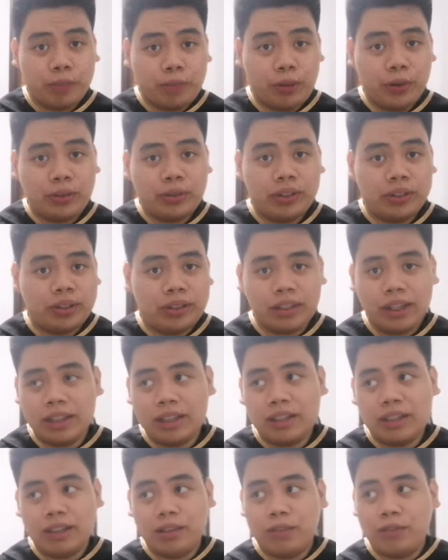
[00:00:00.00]
opponent.
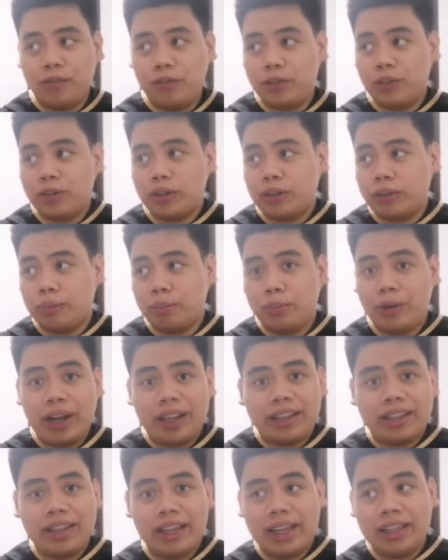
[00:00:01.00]
And for
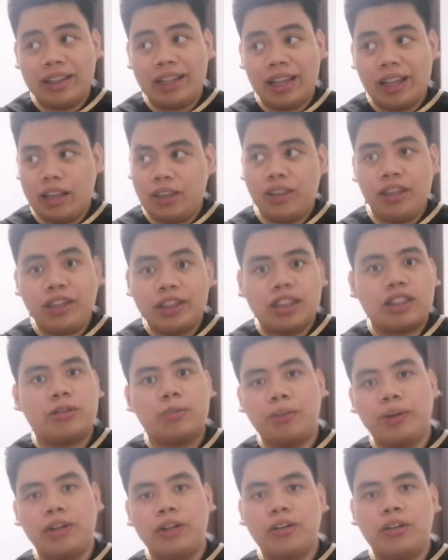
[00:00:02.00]
Brantgate, I think that's
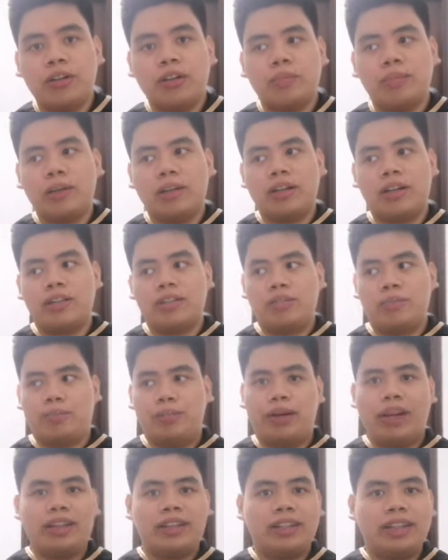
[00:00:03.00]
pretty good because
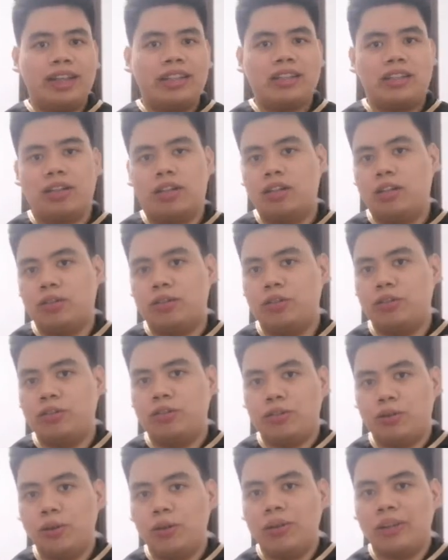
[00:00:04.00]
Brantgate's a
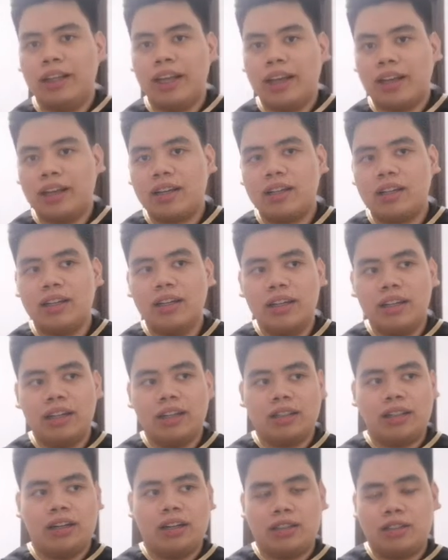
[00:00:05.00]
control deck,
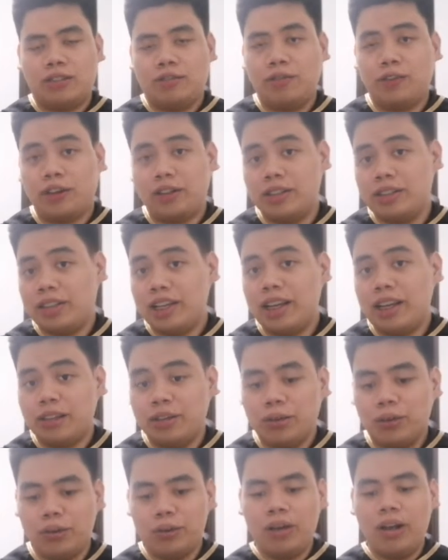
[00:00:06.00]
as far as I
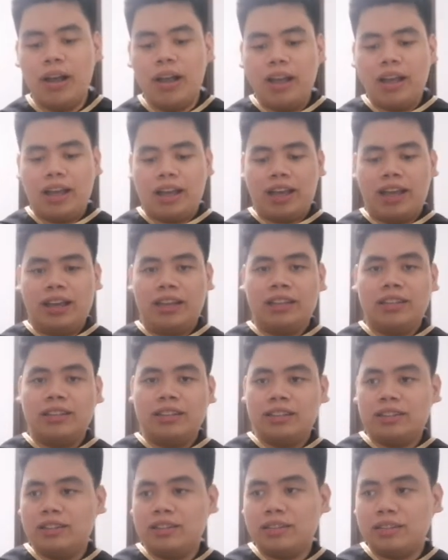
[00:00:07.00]
know.
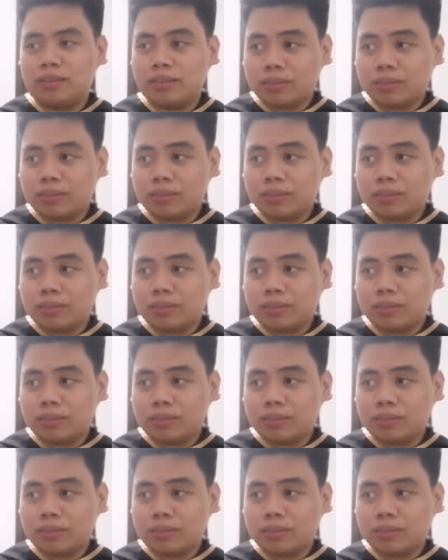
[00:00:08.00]
And